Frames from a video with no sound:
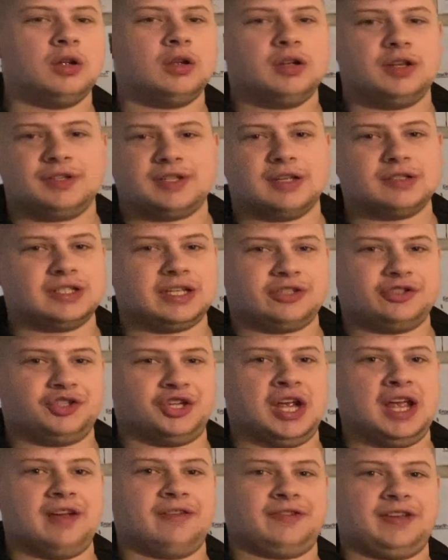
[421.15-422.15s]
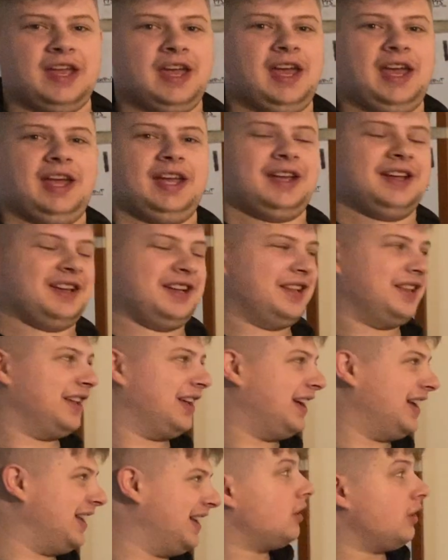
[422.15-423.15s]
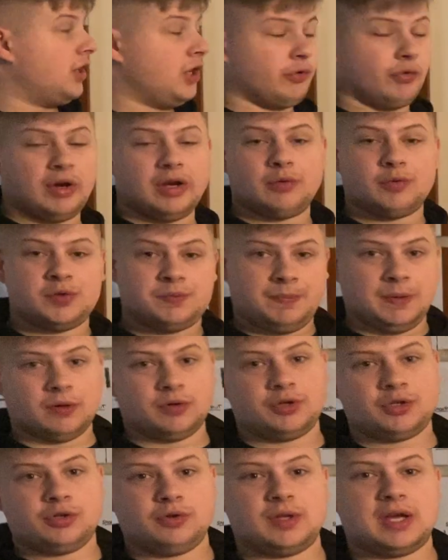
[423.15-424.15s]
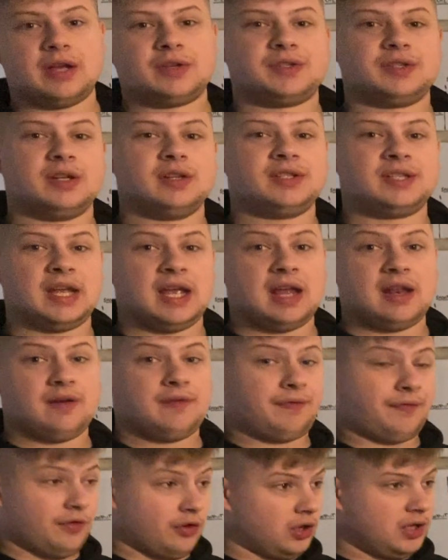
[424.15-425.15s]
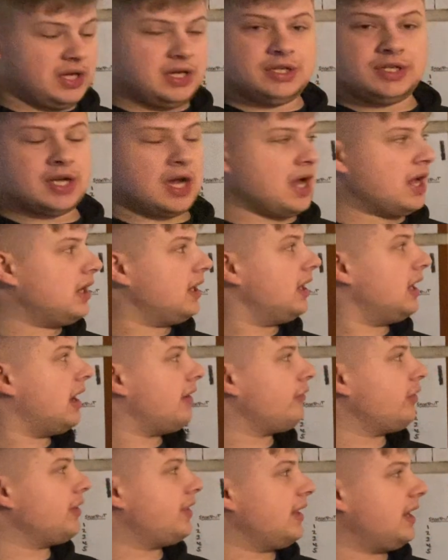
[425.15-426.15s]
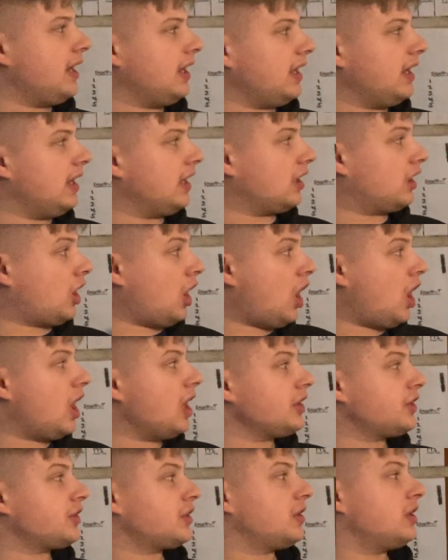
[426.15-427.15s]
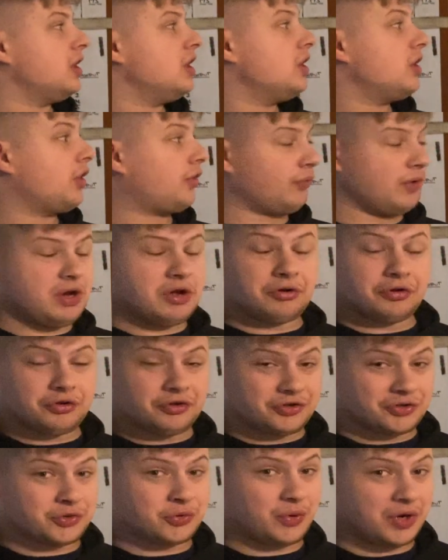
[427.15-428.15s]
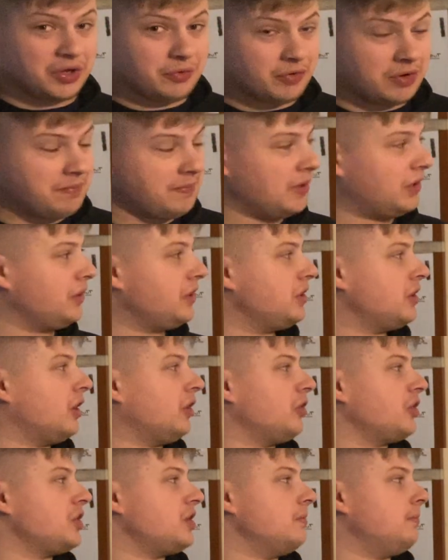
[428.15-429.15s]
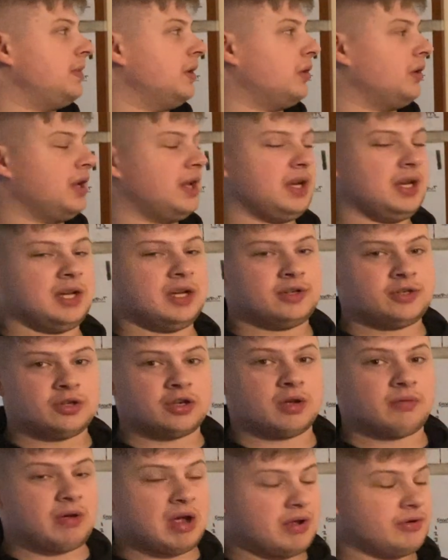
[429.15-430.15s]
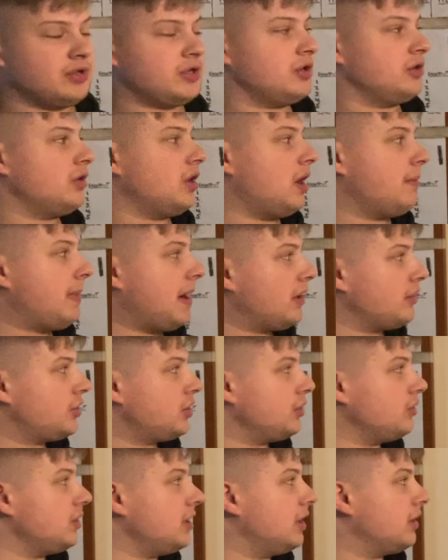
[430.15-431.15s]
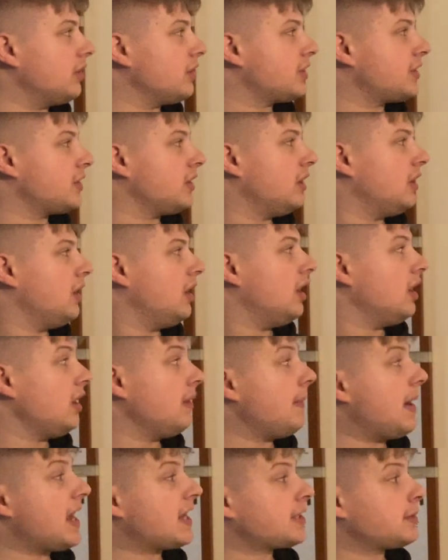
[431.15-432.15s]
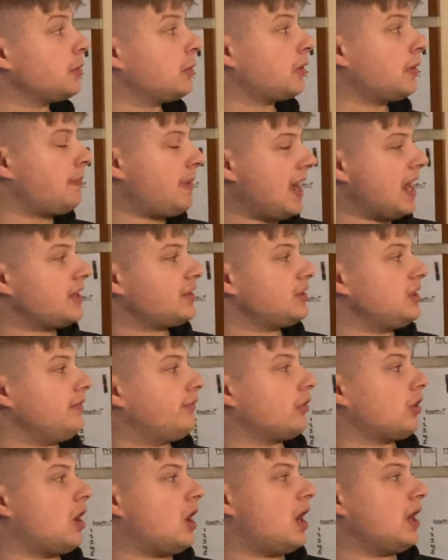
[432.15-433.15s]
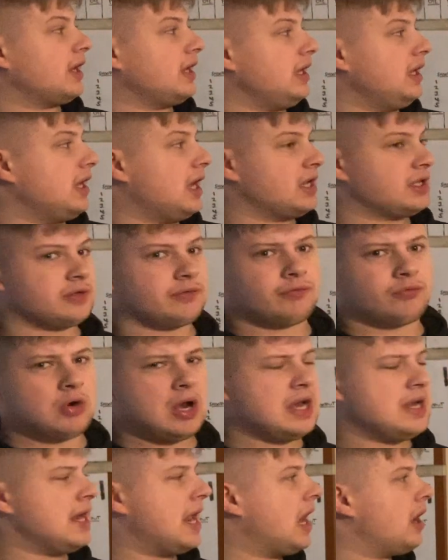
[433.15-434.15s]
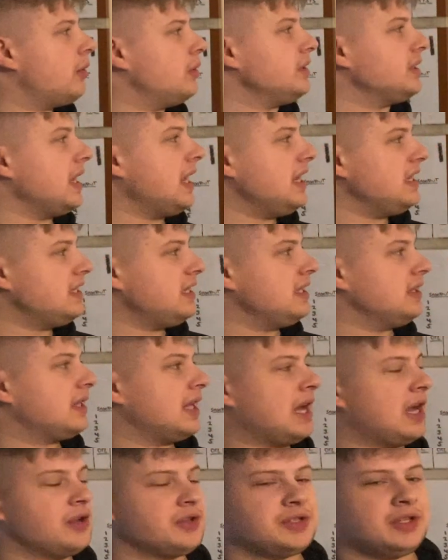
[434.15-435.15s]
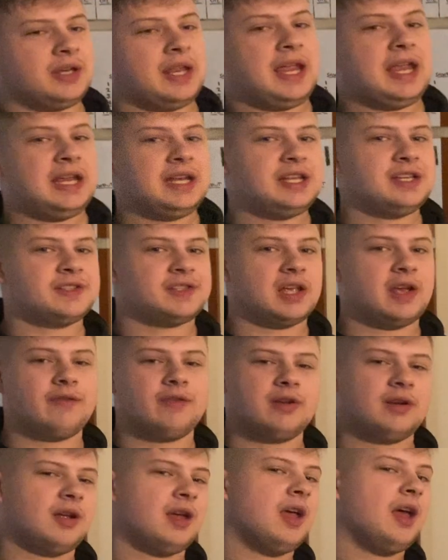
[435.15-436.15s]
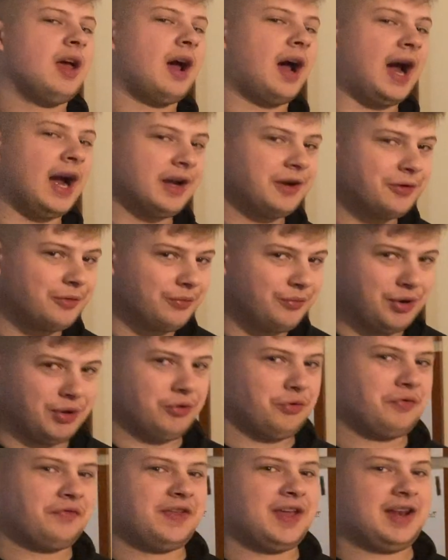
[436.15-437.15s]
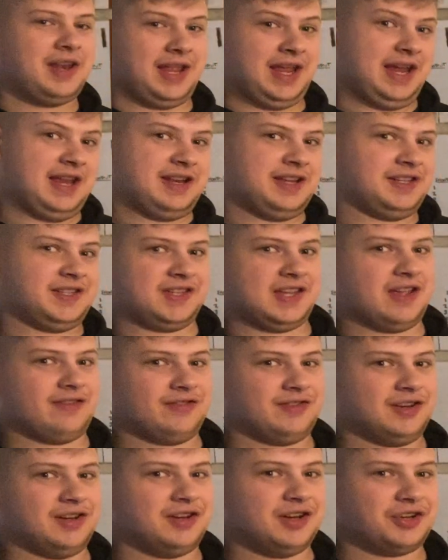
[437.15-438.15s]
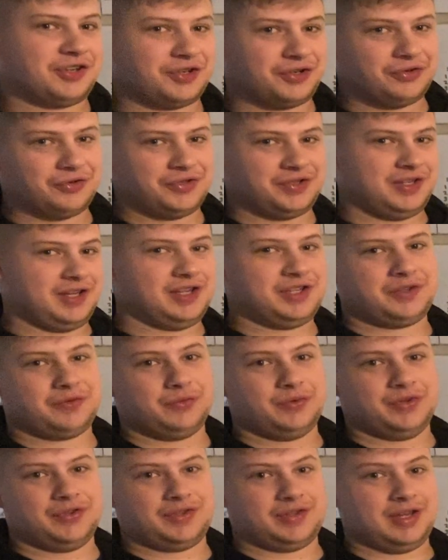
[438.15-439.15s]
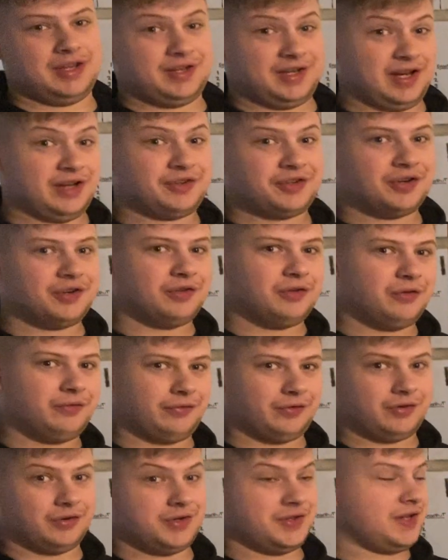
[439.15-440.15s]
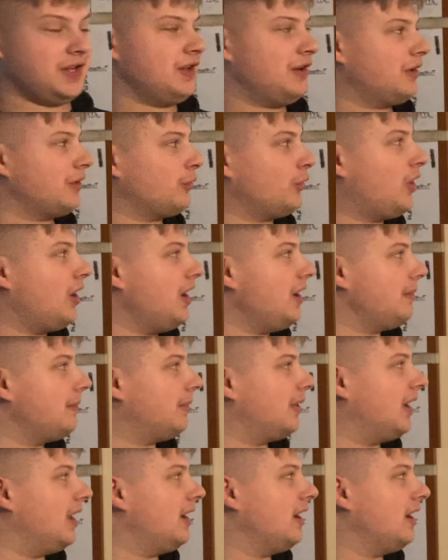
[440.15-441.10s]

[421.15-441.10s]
He sounds like JFK. And the arena was built in 2010, fully done and everything. It cost $321 million to build it, and it took about 2 years. The maximum capacity for hockey as of right now is 18,087. I don't know if that 87 additional seats was intentional for Sid or what, but